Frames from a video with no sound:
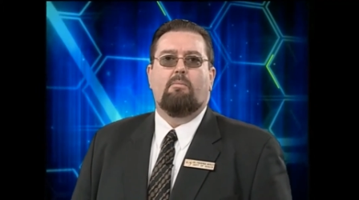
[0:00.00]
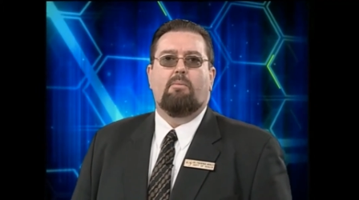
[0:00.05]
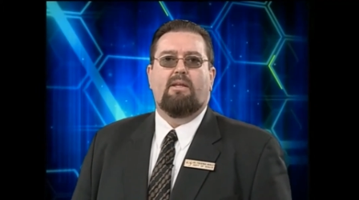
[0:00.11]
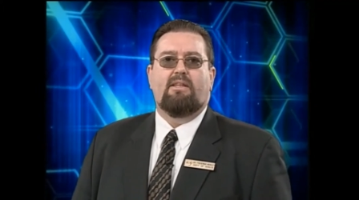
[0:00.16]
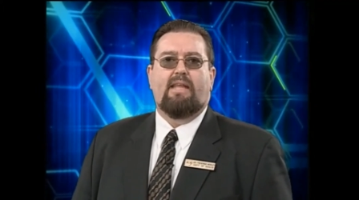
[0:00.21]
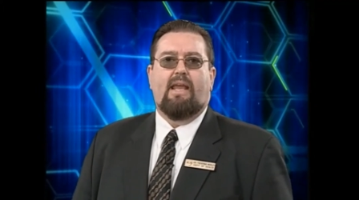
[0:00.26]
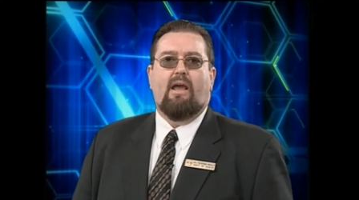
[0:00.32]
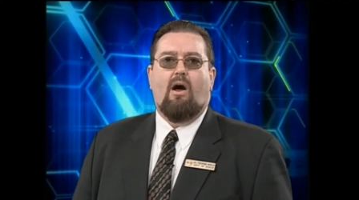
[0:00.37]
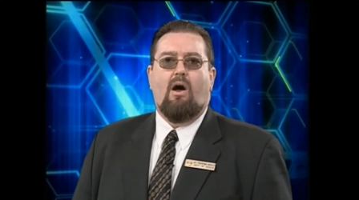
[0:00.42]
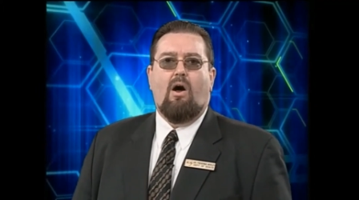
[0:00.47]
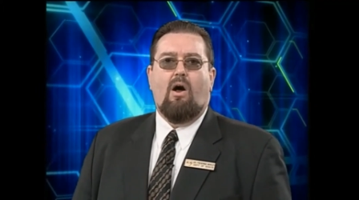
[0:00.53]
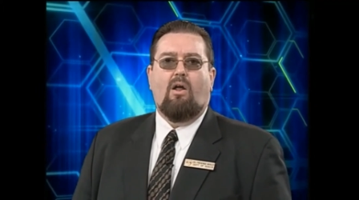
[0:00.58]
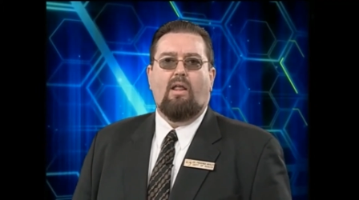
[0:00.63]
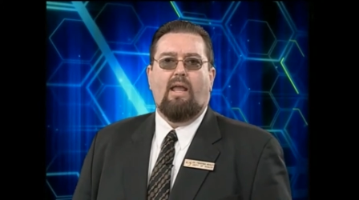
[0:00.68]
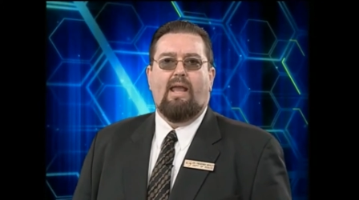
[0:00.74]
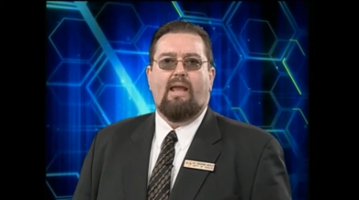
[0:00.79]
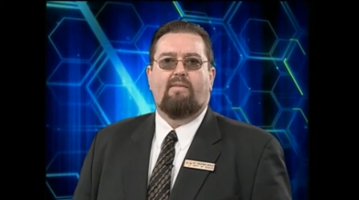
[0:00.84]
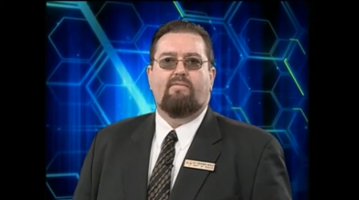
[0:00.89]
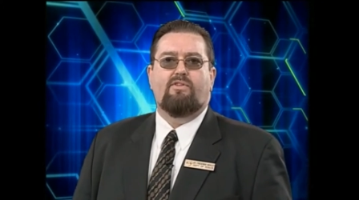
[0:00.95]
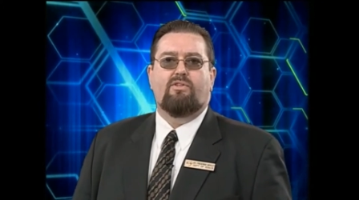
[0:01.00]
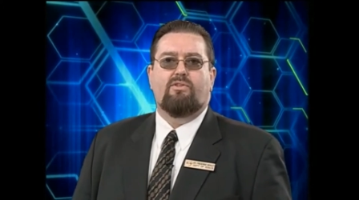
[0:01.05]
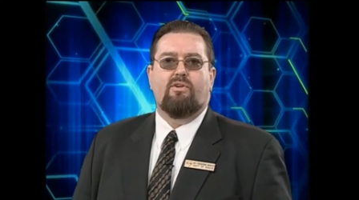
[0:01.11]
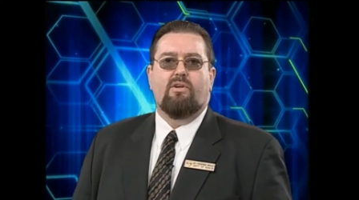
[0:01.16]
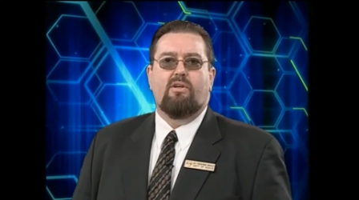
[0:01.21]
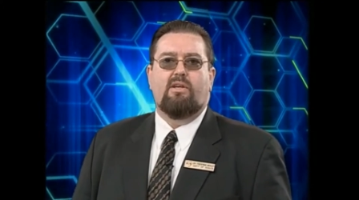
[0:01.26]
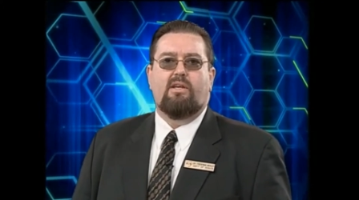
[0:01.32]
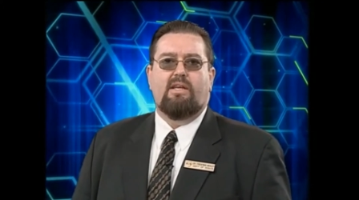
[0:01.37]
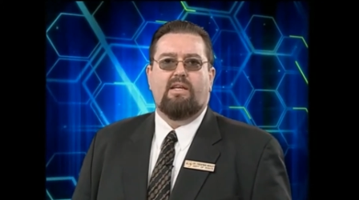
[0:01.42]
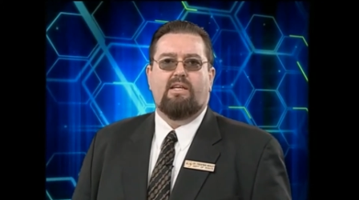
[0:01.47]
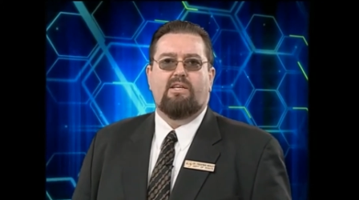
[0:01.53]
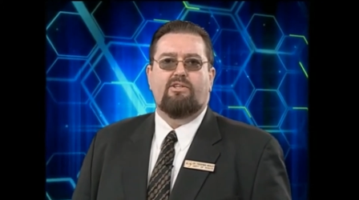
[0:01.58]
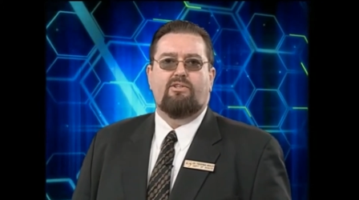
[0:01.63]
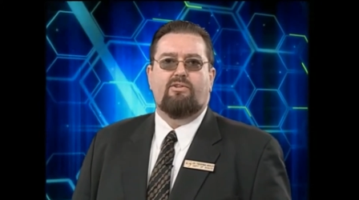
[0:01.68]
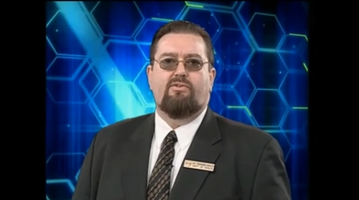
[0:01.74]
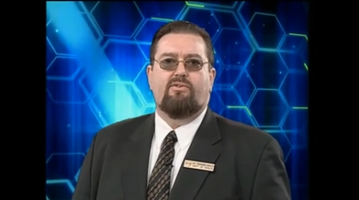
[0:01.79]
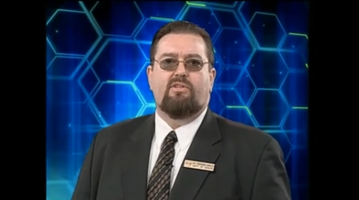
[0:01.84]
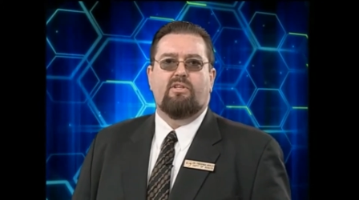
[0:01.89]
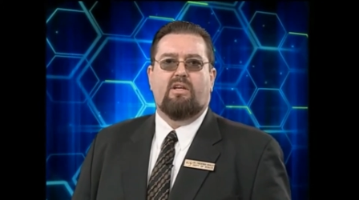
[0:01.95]
but they all have certain
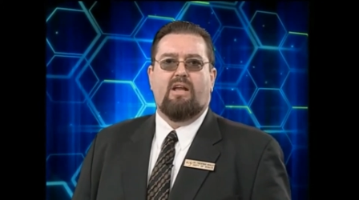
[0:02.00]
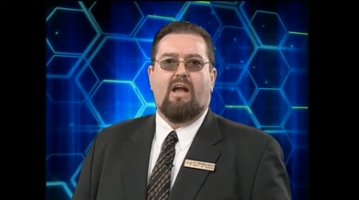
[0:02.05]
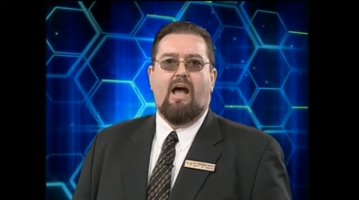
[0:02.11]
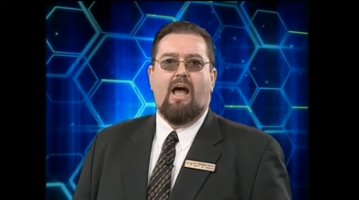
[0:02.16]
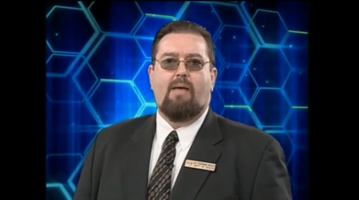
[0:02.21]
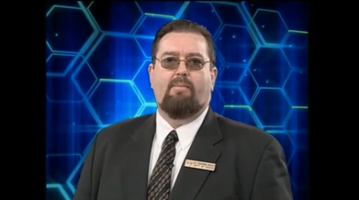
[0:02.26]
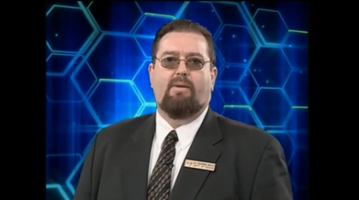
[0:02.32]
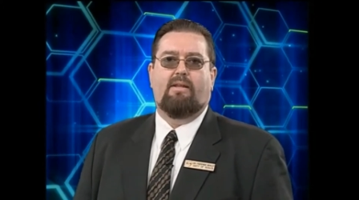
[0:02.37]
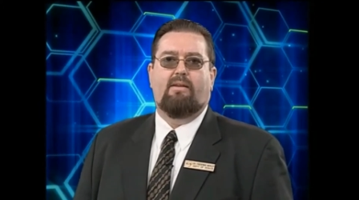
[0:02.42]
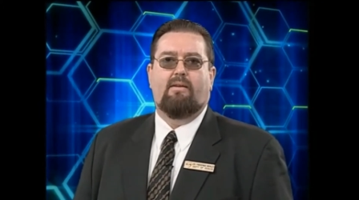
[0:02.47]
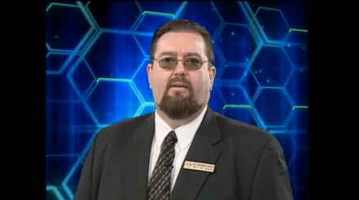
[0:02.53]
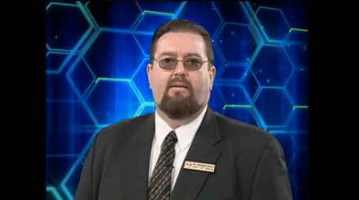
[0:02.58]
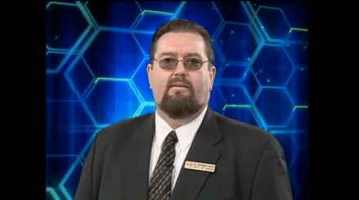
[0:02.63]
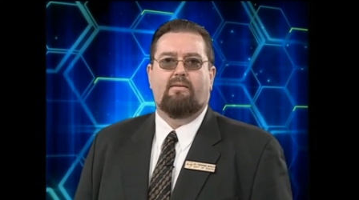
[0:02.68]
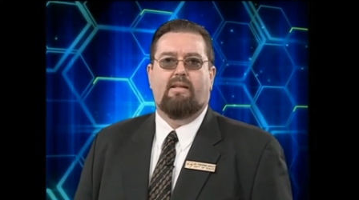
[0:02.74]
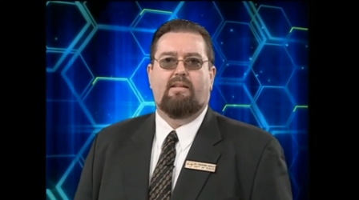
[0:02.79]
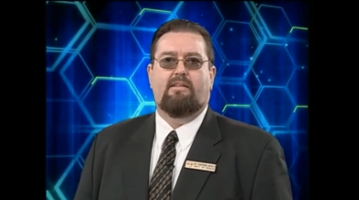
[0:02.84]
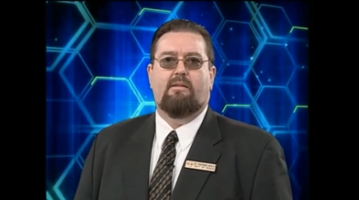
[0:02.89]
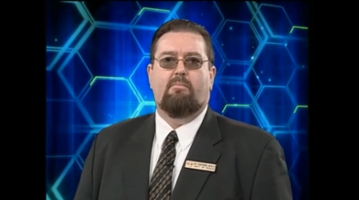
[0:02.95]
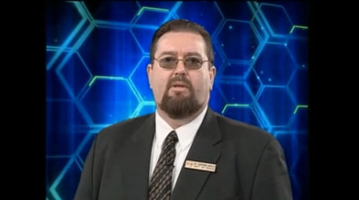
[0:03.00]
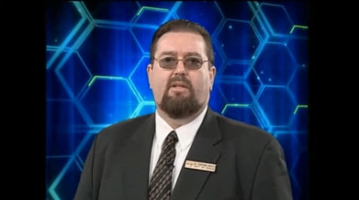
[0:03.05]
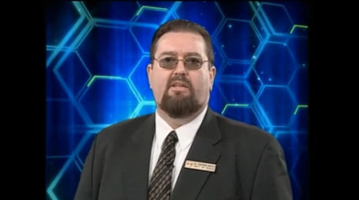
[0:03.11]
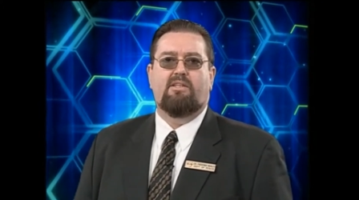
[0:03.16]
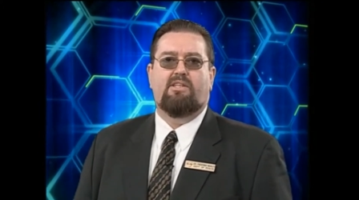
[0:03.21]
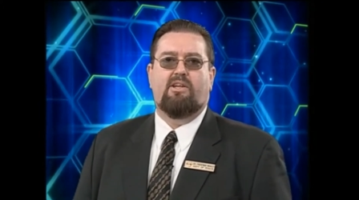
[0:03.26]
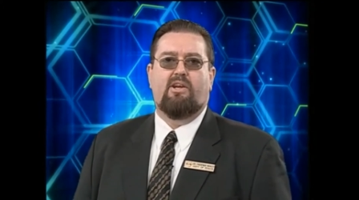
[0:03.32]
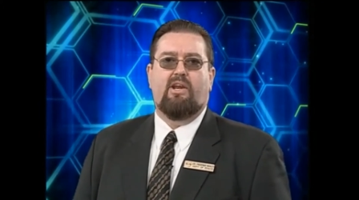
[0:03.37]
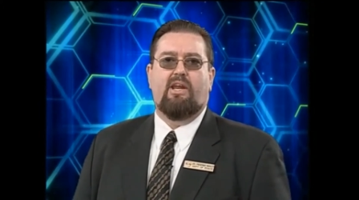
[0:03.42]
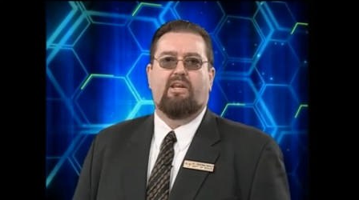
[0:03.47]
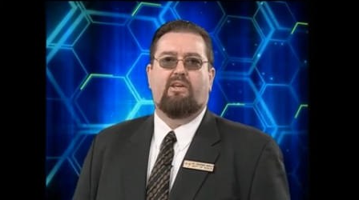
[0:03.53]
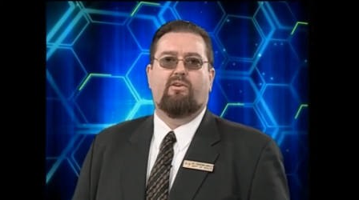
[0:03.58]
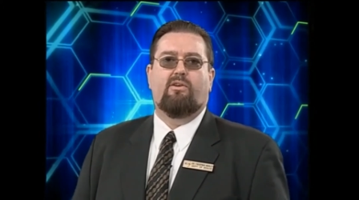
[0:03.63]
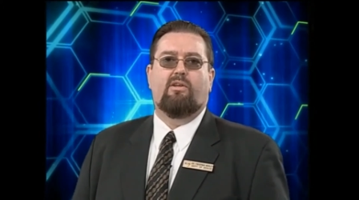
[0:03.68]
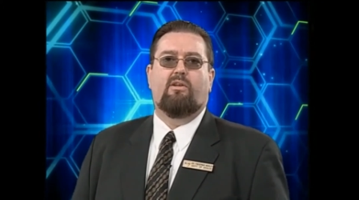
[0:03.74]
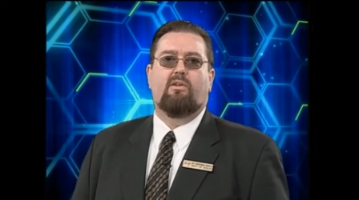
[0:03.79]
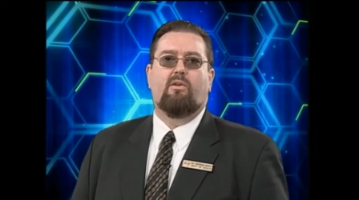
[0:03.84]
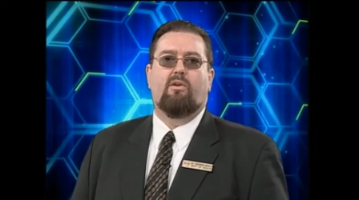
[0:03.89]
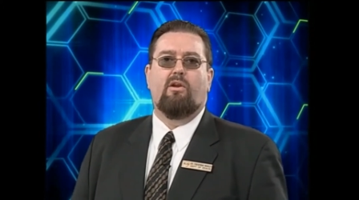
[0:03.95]
issues in common that the military
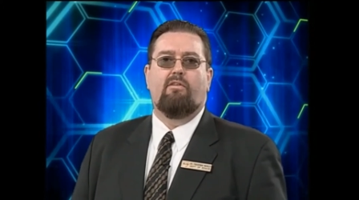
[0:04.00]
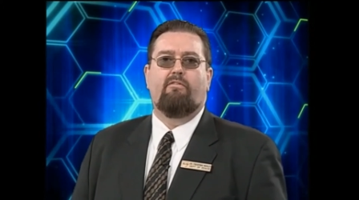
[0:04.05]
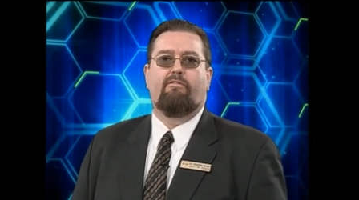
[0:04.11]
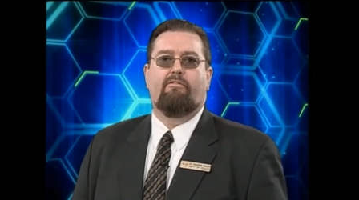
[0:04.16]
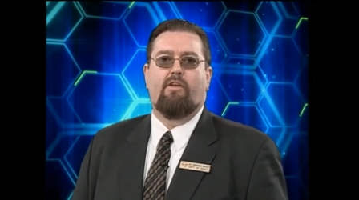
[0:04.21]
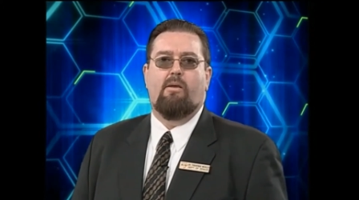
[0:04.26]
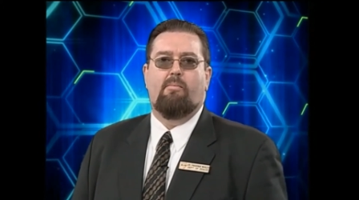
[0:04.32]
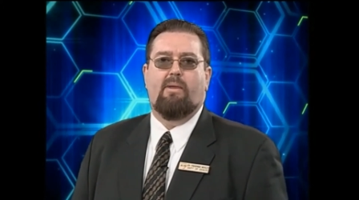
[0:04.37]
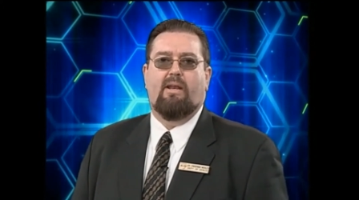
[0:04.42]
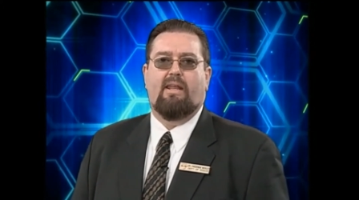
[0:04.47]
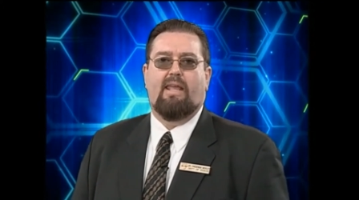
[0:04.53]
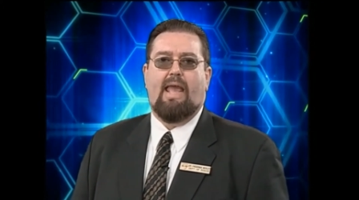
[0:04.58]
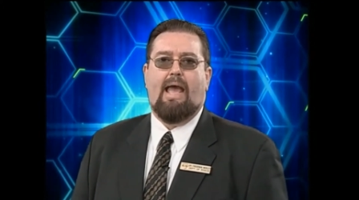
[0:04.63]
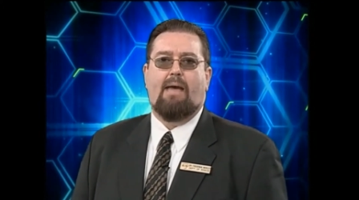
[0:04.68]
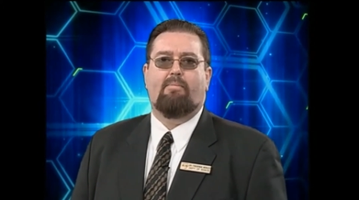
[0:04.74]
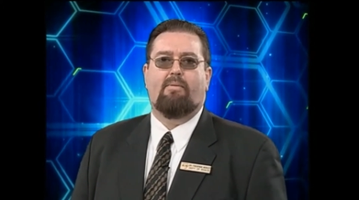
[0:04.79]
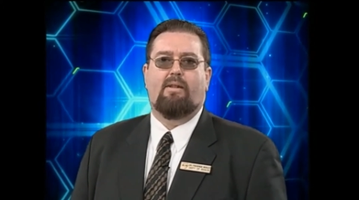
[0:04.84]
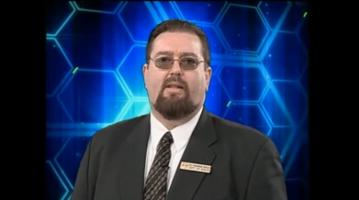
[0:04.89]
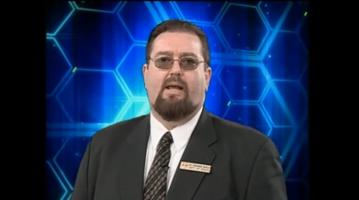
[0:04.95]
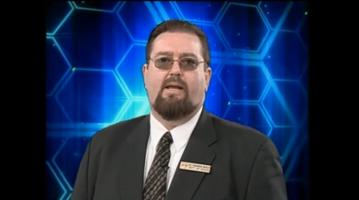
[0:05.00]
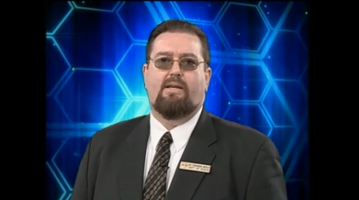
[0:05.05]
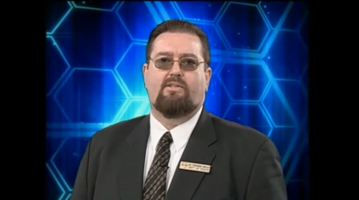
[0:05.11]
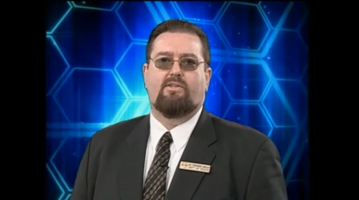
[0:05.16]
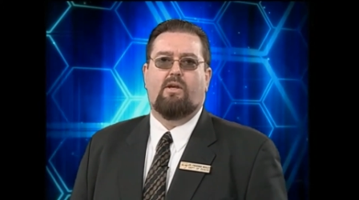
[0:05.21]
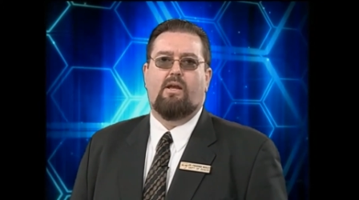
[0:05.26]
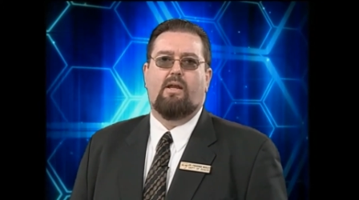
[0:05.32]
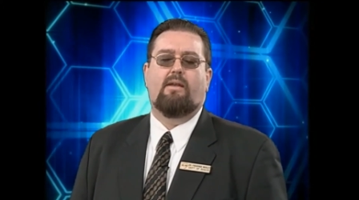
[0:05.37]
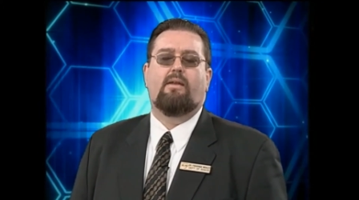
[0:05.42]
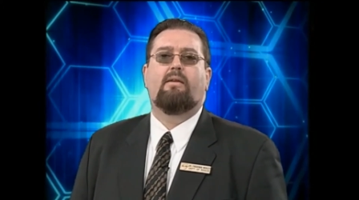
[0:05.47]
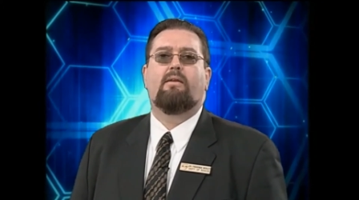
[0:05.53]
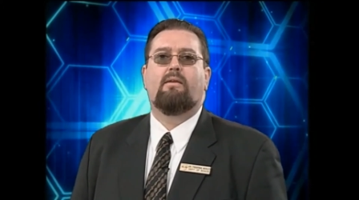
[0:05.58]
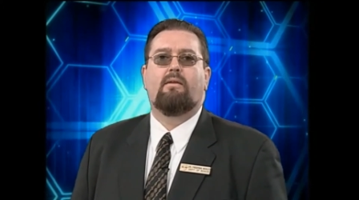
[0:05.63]
could learn from and capitalize on.